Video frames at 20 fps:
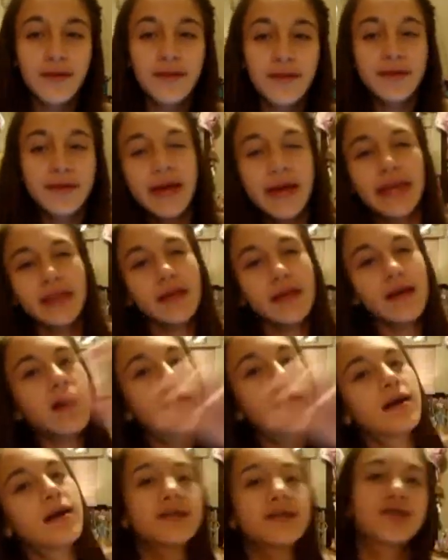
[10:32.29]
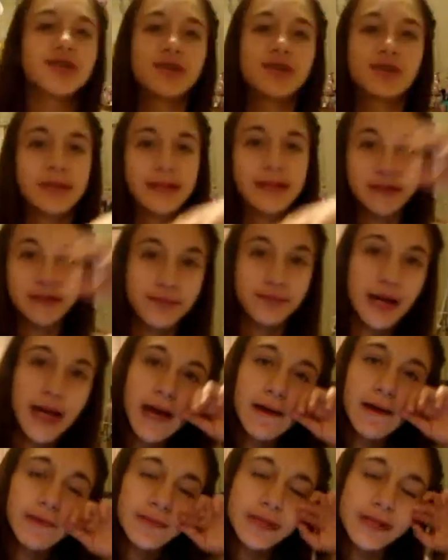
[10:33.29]
Remake the costume because it
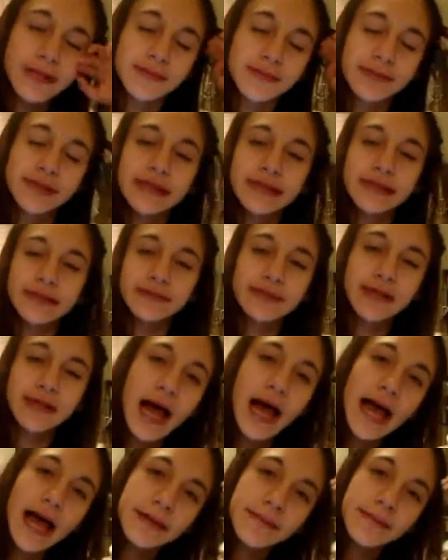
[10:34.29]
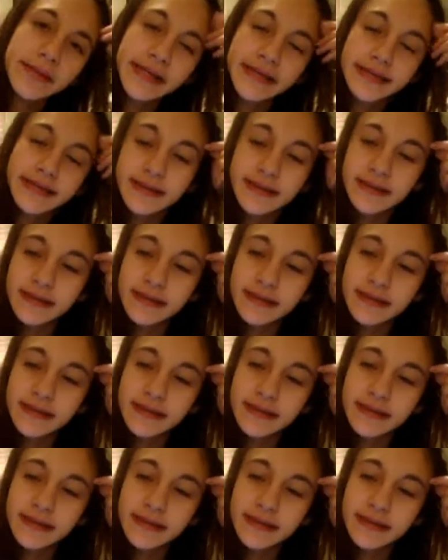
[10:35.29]
ripped, because we did it too tight, because,